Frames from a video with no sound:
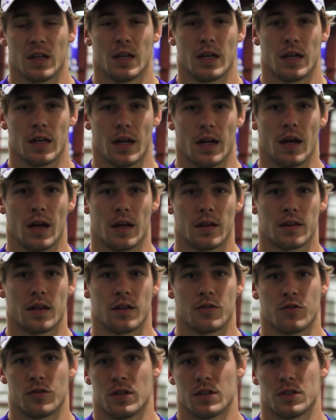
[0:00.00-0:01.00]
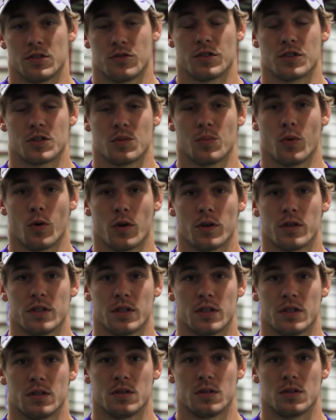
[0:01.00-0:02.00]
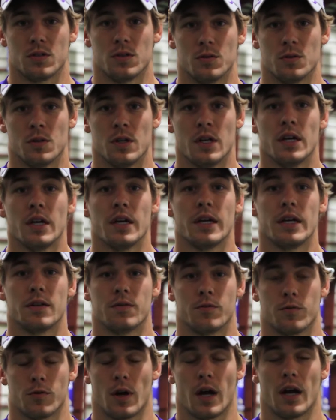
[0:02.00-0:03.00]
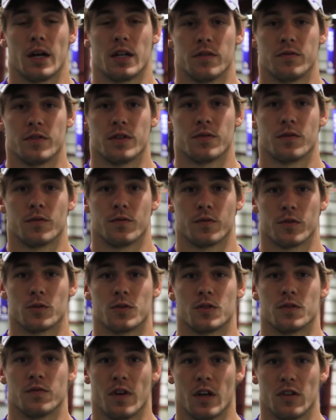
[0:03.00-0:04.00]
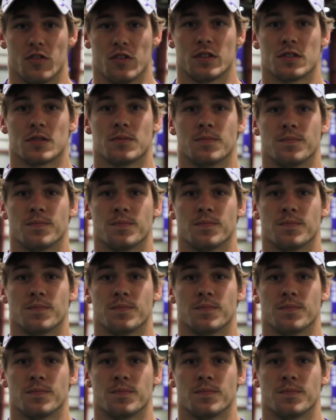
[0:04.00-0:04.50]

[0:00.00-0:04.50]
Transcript: And again, I think it's just important to eat a variety of different fruits and veggies.